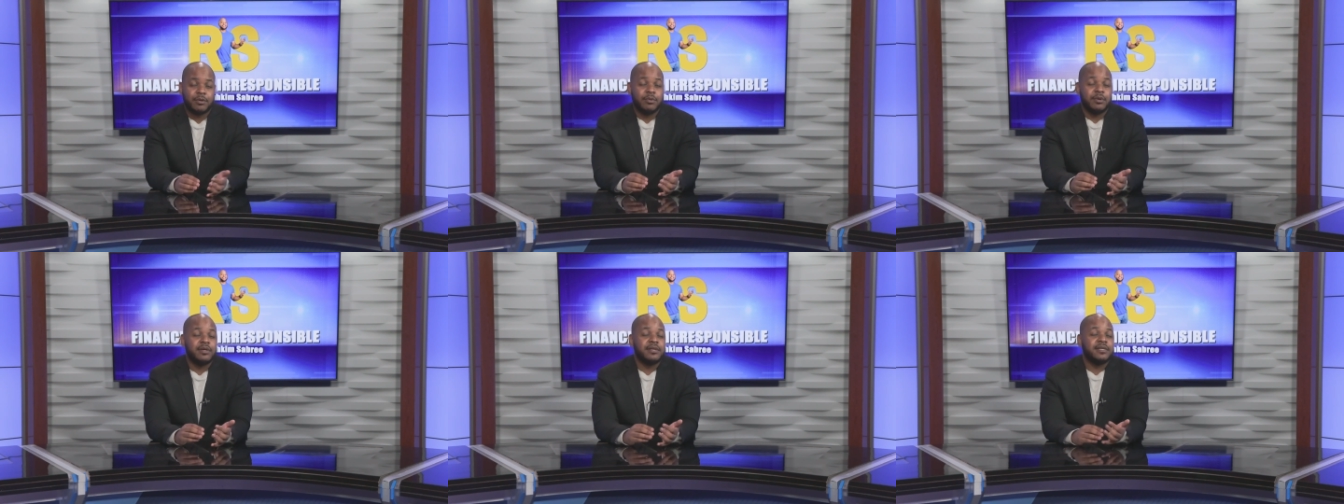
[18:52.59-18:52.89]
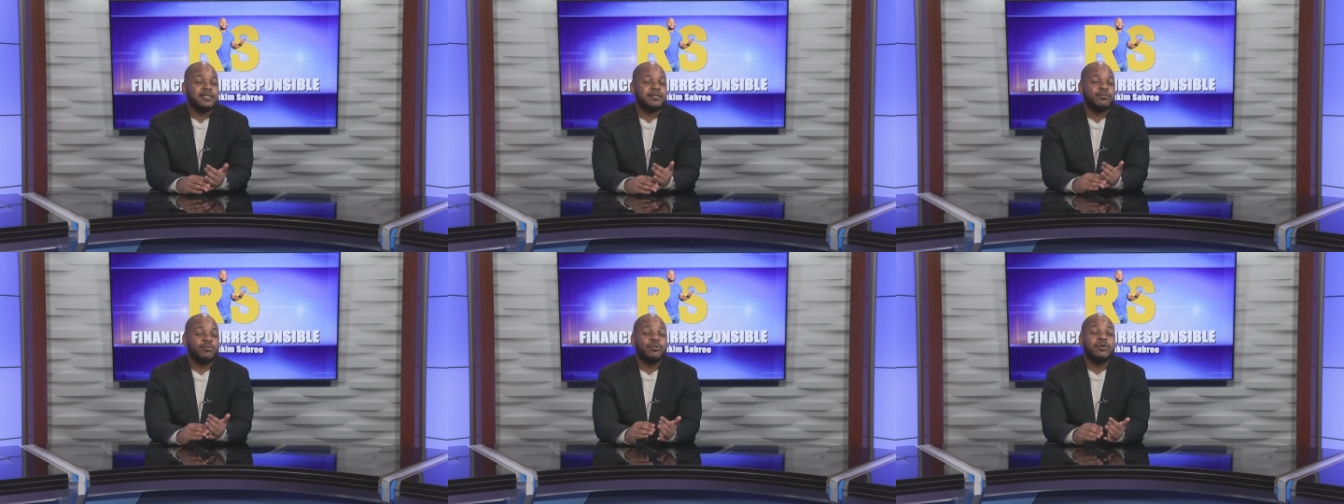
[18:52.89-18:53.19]

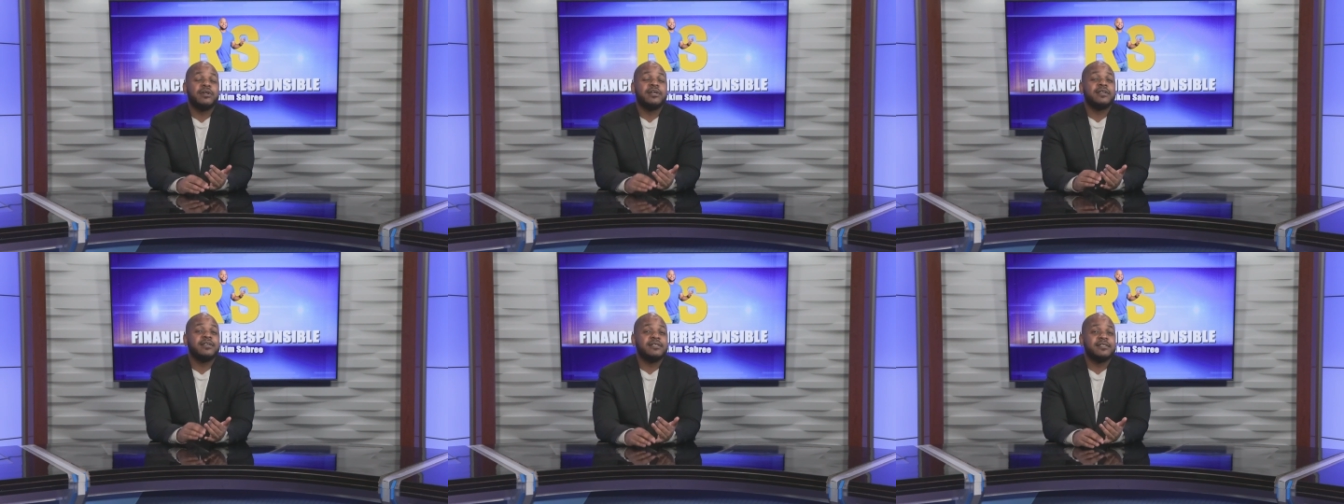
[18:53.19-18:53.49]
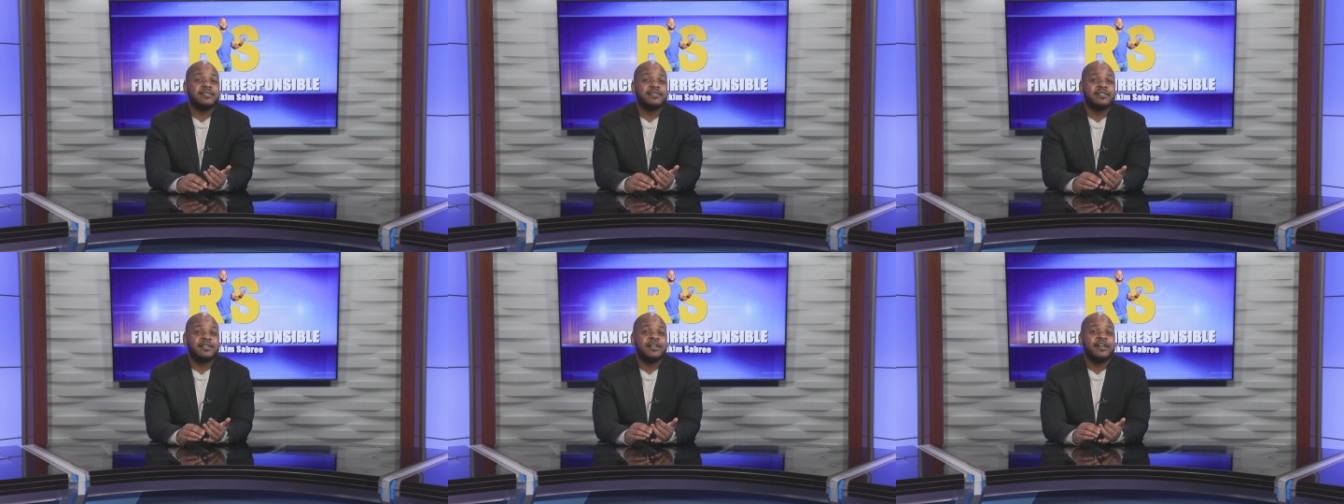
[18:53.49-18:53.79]
What
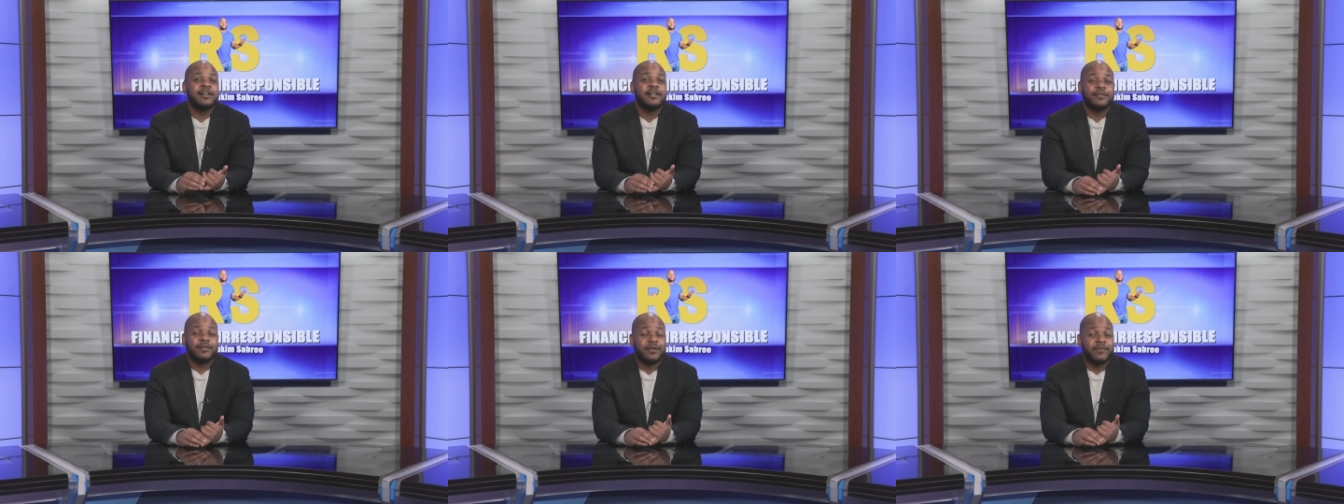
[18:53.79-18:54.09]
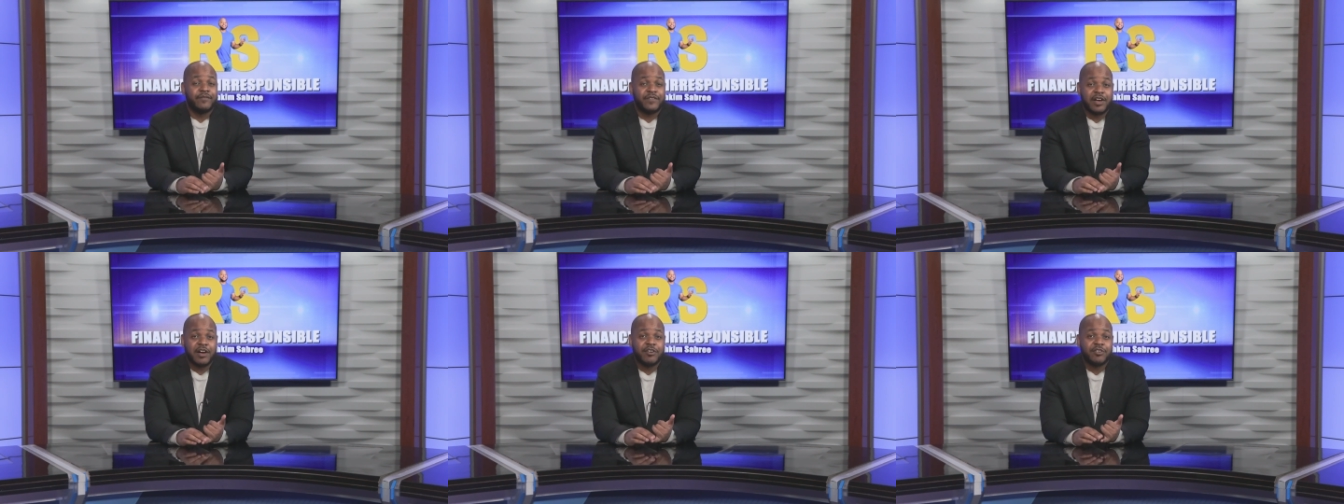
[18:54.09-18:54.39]
is the
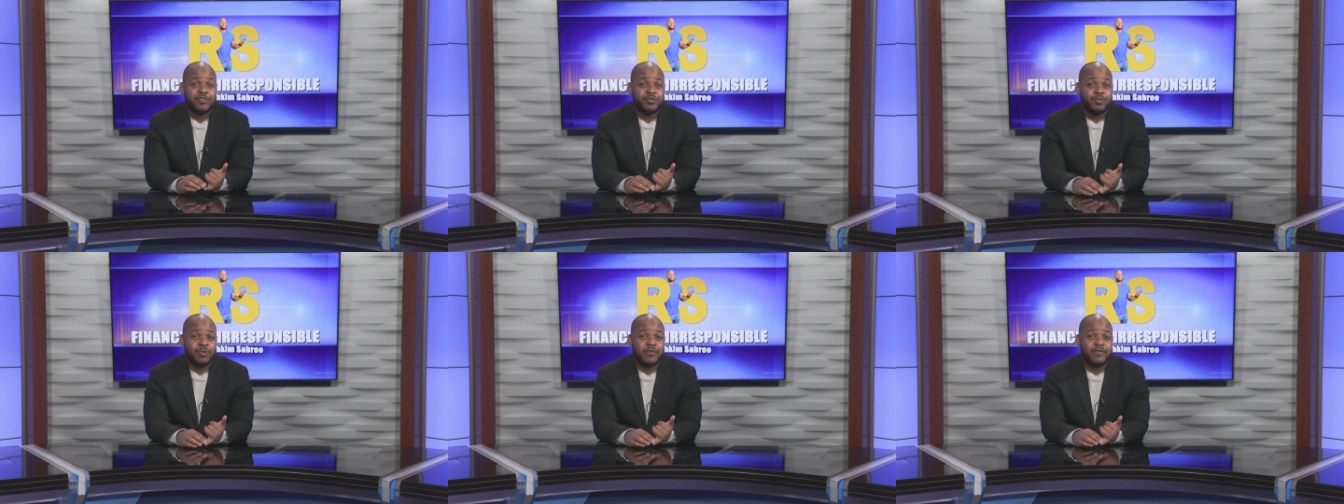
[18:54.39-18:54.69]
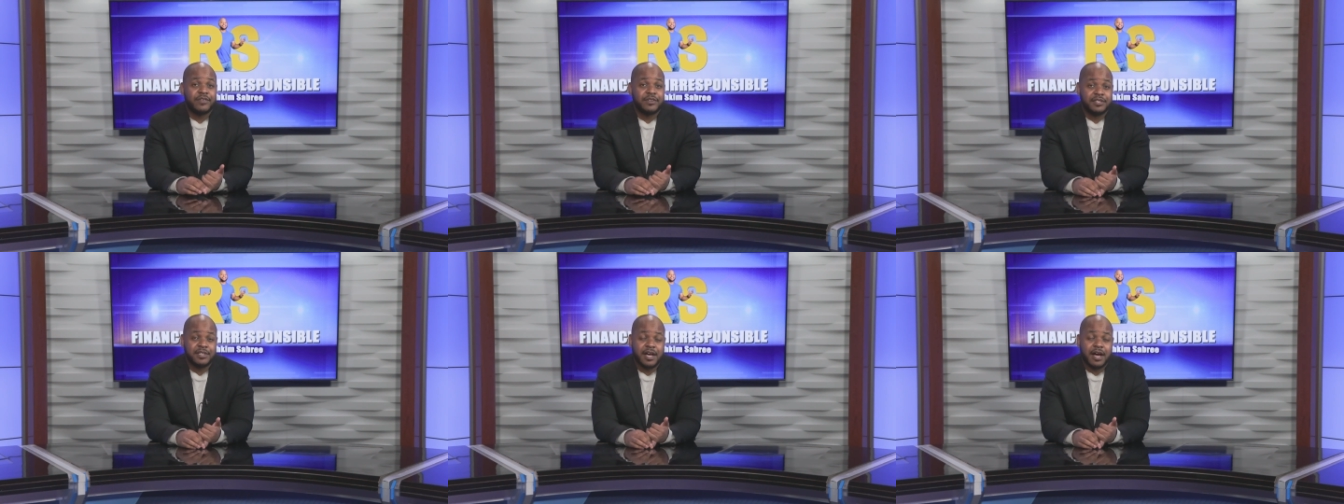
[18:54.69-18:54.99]
value
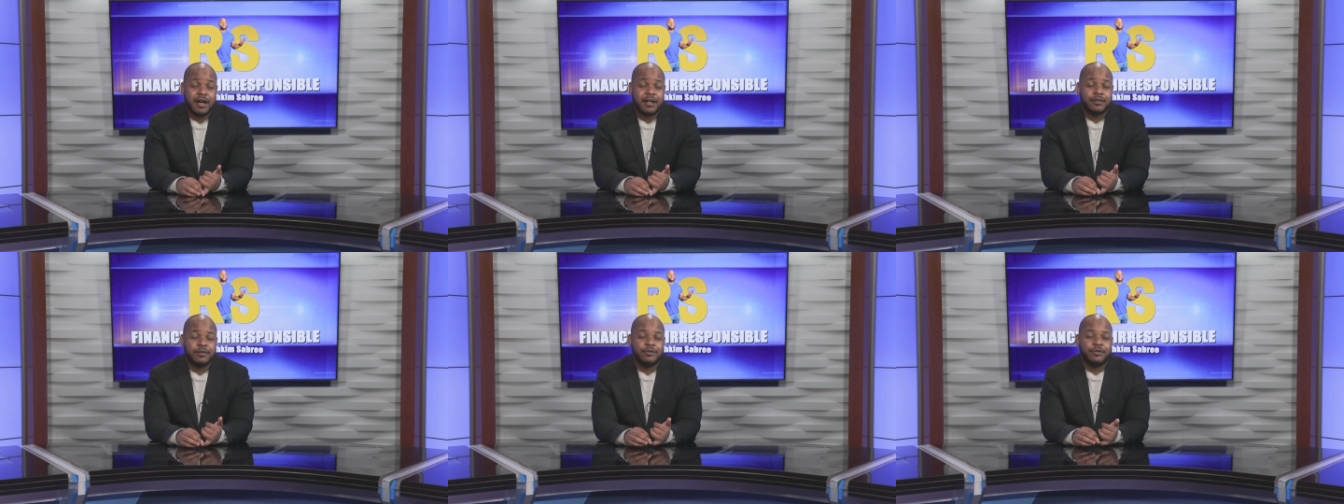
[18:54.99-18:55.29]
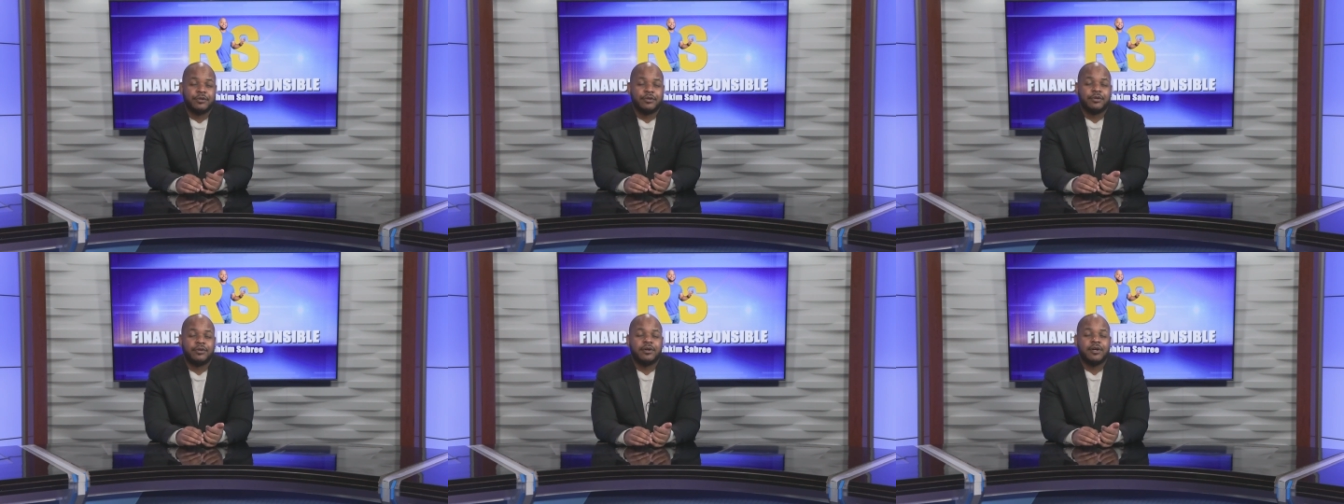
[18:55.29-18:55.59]
of a
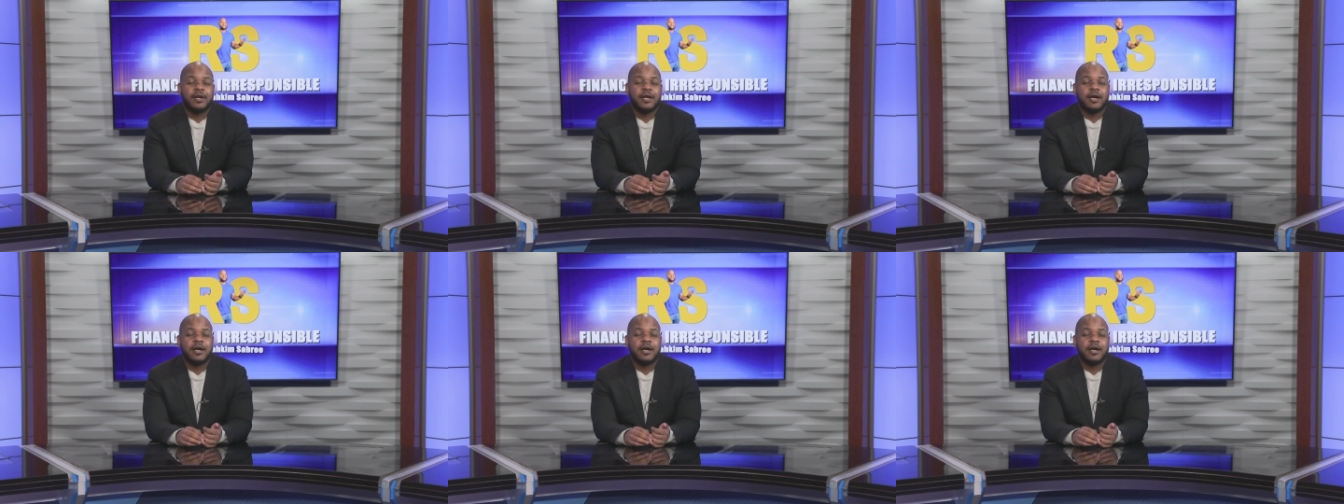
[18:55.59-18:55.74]
dollar?